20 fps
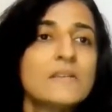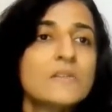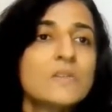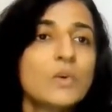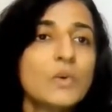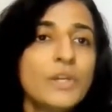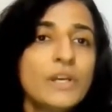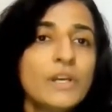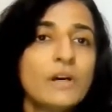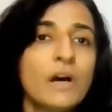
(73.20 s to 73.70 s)

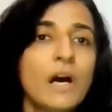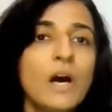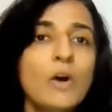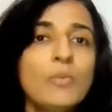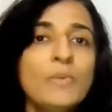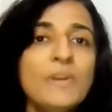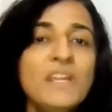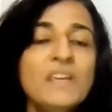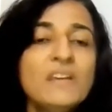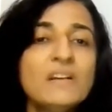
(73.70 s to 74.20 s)
So here, how
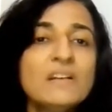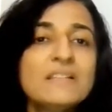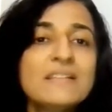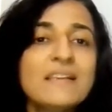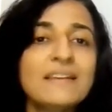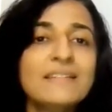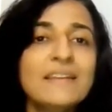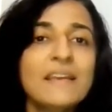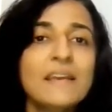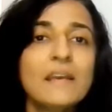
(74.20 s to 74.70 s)
many years
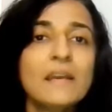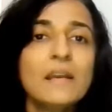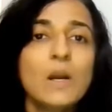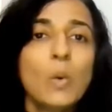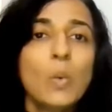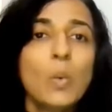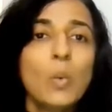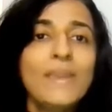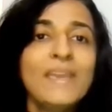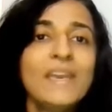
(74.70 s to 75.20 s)
are there?
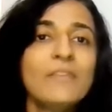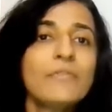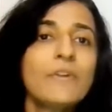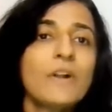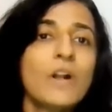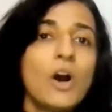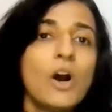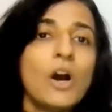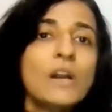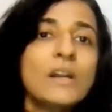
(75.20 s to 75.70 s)
We have
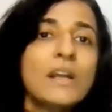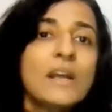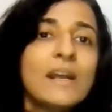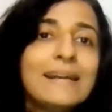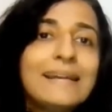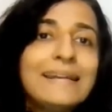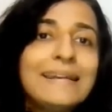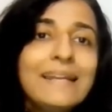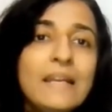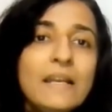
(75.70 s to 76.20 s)
got
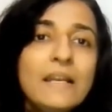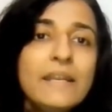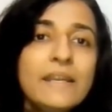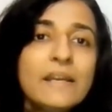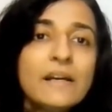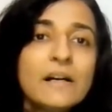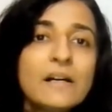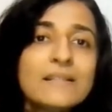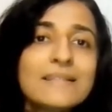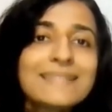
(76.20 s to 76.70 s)
till
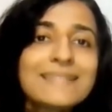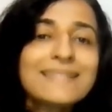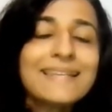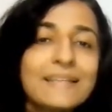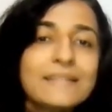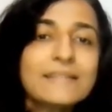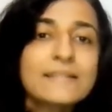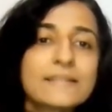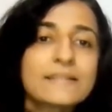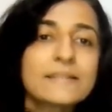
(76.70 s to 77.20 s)
year
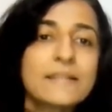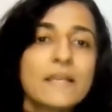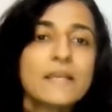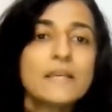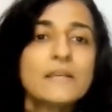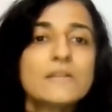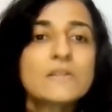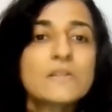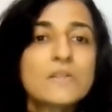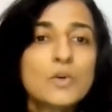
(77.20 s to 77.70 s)
6.
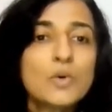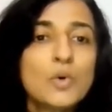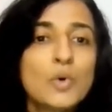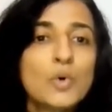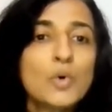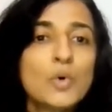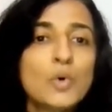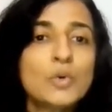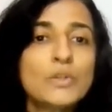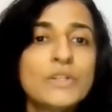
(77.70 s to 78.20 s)

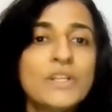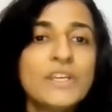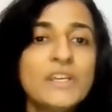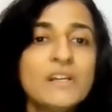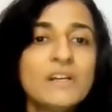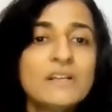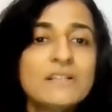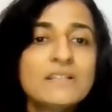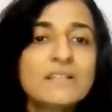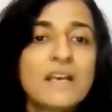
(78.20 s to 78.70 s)
So the
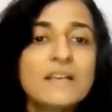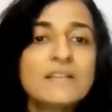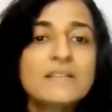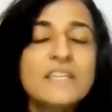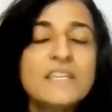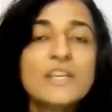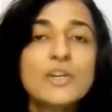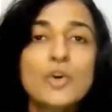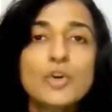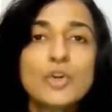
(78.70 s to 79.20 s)
years are
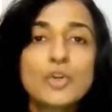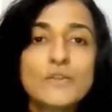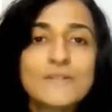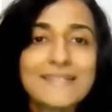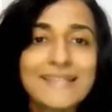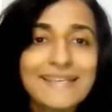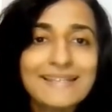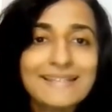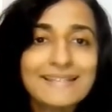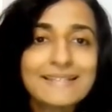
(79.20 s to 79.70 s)
0 to
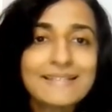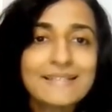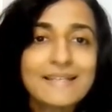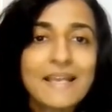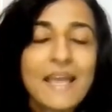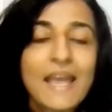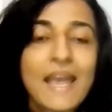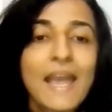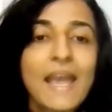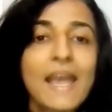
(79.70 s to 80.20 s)
6
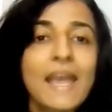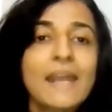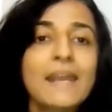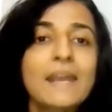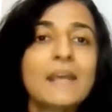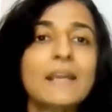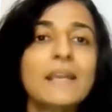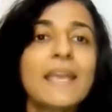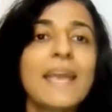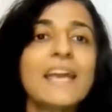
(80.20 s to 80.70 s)

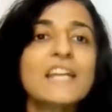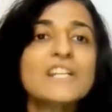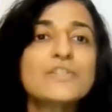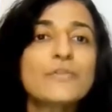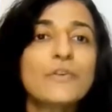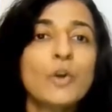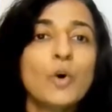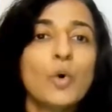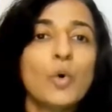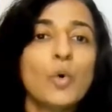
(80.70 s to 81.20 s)
and cash
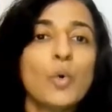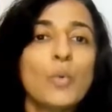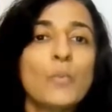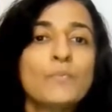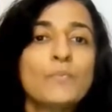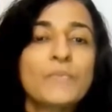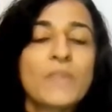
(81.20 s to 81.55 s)
flow.